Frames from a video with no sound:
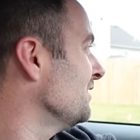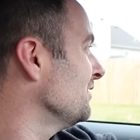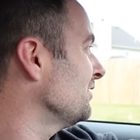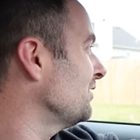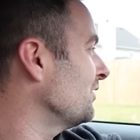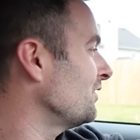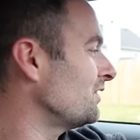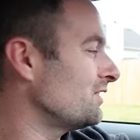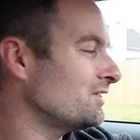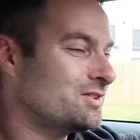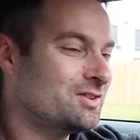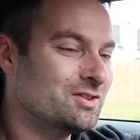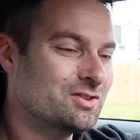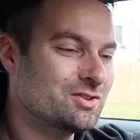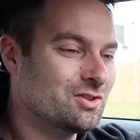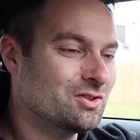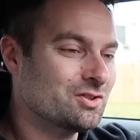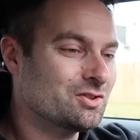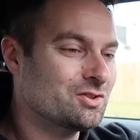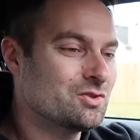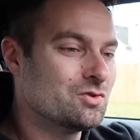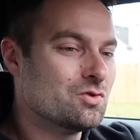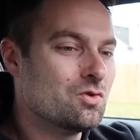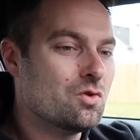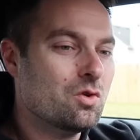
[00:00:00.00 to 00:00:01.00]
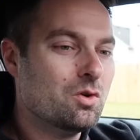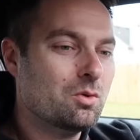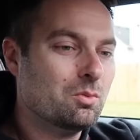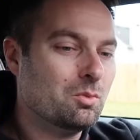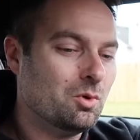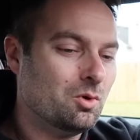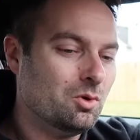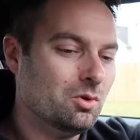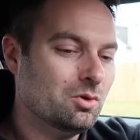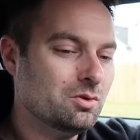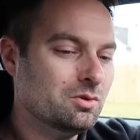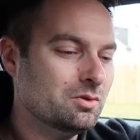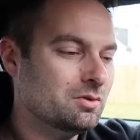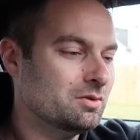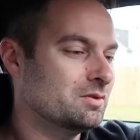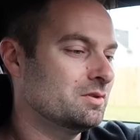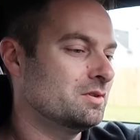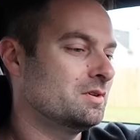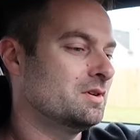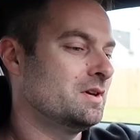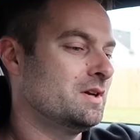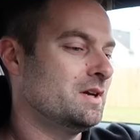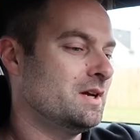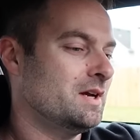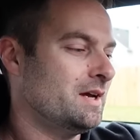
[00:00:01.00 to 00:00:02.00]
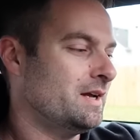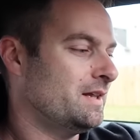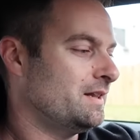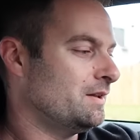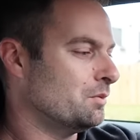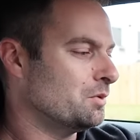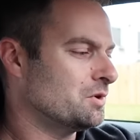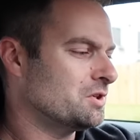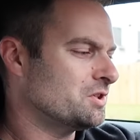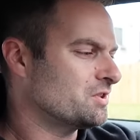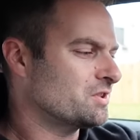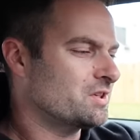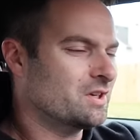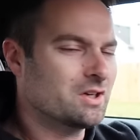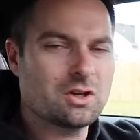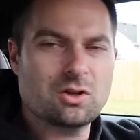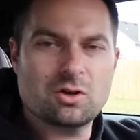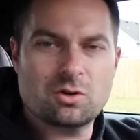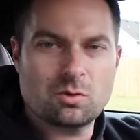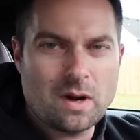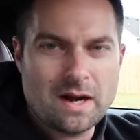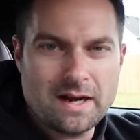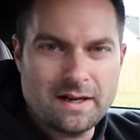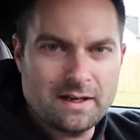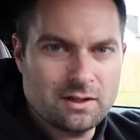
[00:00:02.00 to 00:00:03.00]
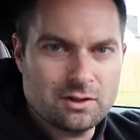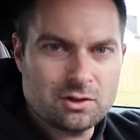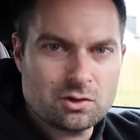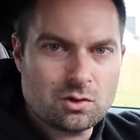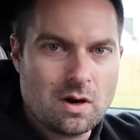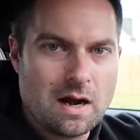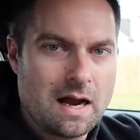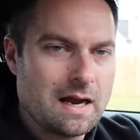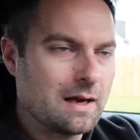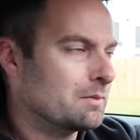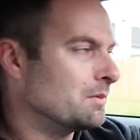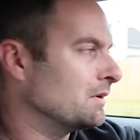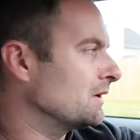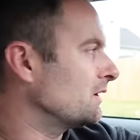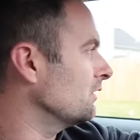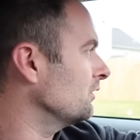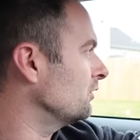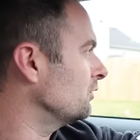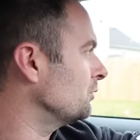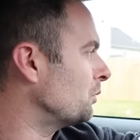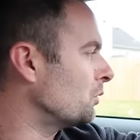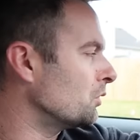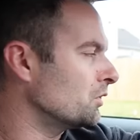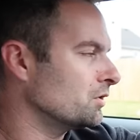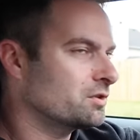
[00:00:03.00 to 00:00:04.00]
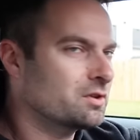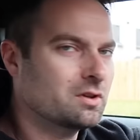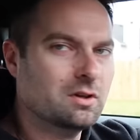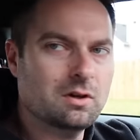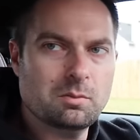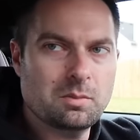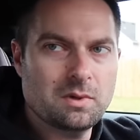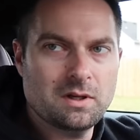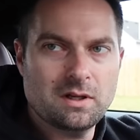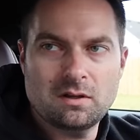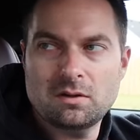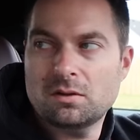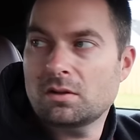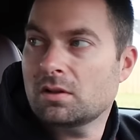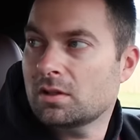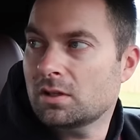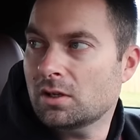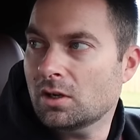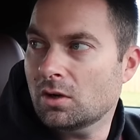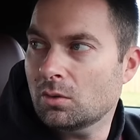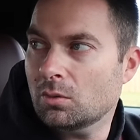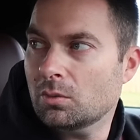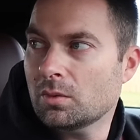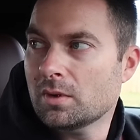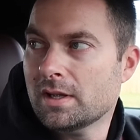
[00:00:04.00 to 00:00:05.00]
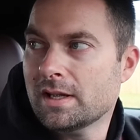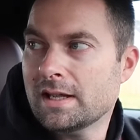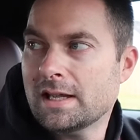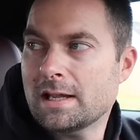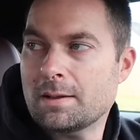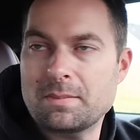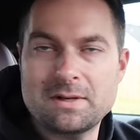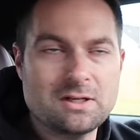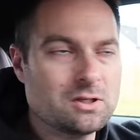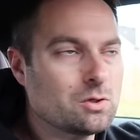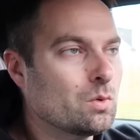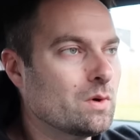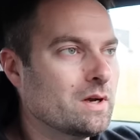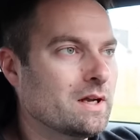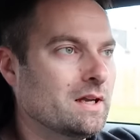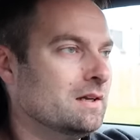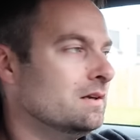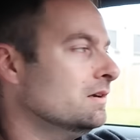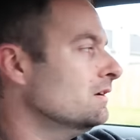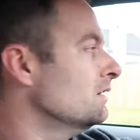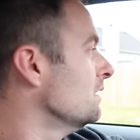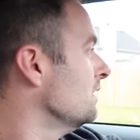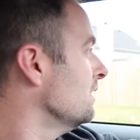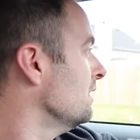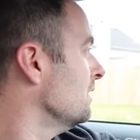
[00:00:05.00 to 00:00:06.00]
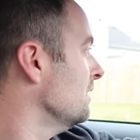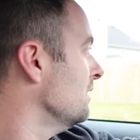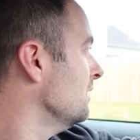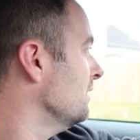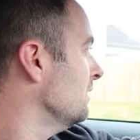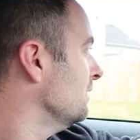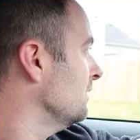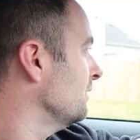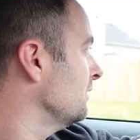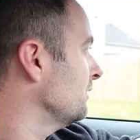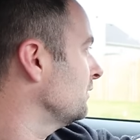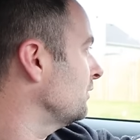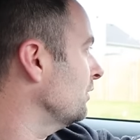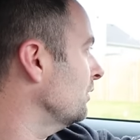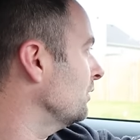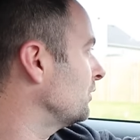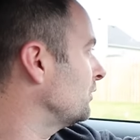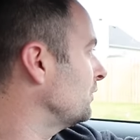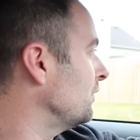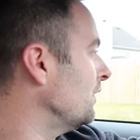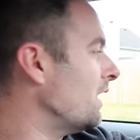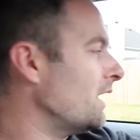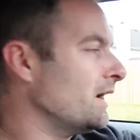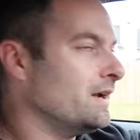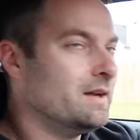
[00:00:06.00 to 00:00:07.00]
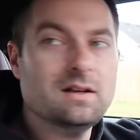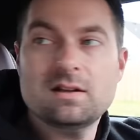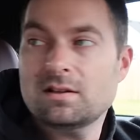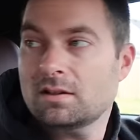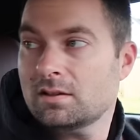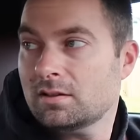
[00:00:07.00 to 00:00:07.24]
So this is just normal. And then we're just gonna go right in the track because sport's gonna be, you know, in between. So it's fine.